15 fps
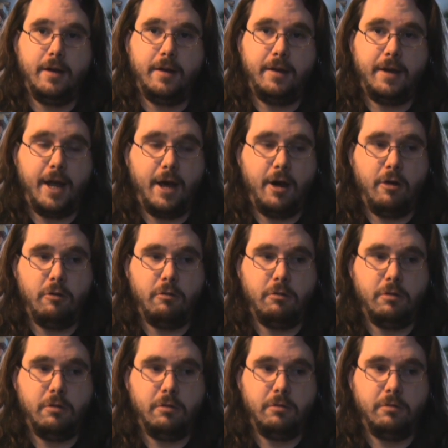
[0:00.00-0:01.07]
Now,
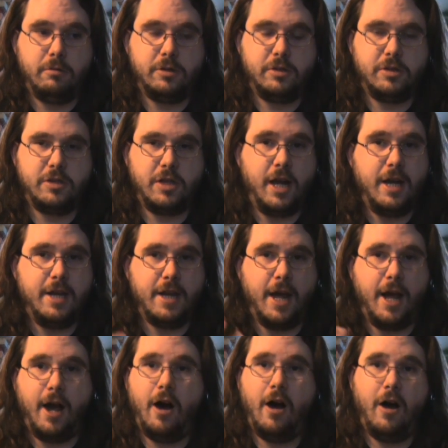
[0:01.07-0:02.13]
saying
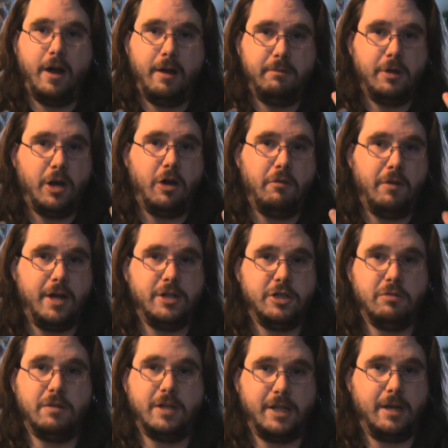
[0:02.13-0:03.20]
that, I'm no
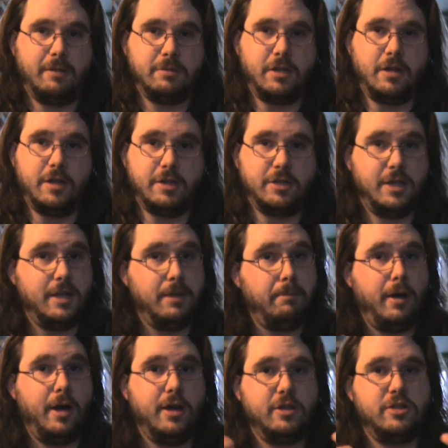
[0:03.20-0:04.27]
angel when it comes to this. In the
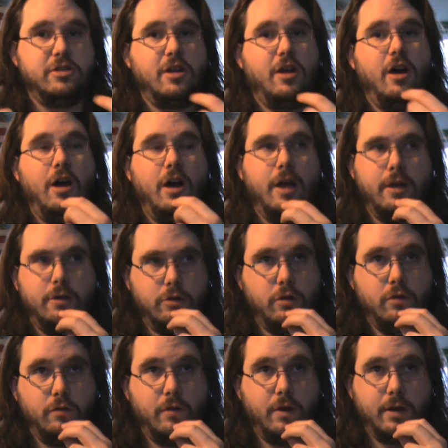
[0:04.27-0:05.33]
past, I
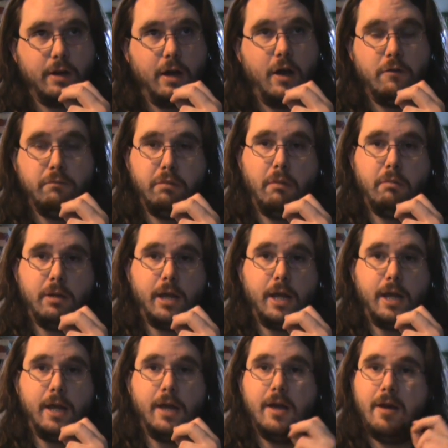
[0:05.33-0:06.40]
do think that I've
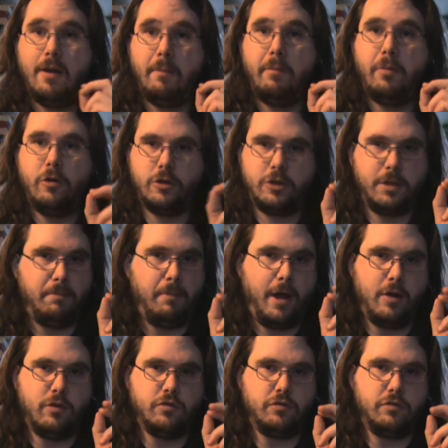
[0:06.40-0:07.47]
probably pushed the
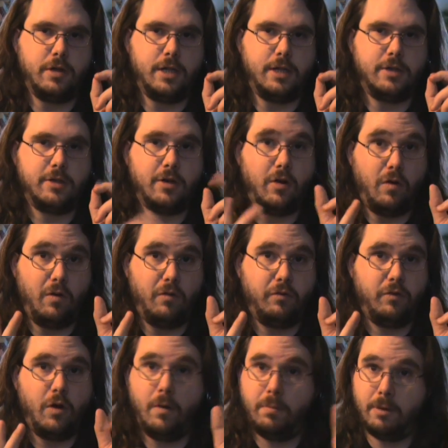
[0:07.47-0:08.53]
boundaries
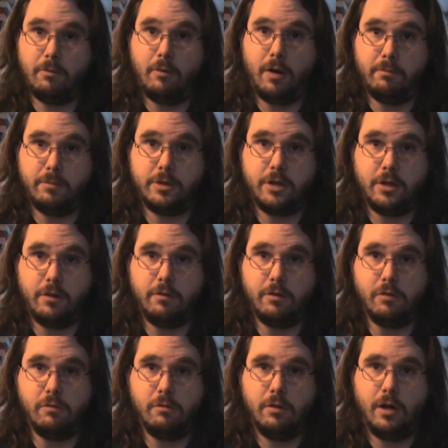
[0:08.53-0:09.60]
of copyright
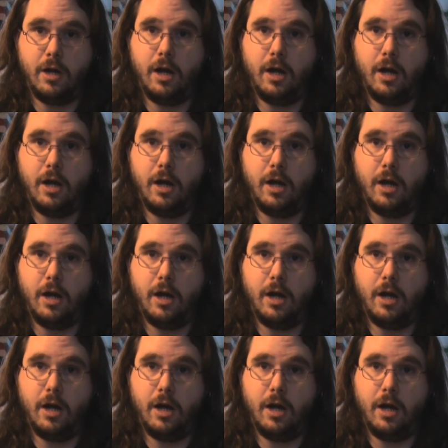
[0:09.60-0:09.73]
material.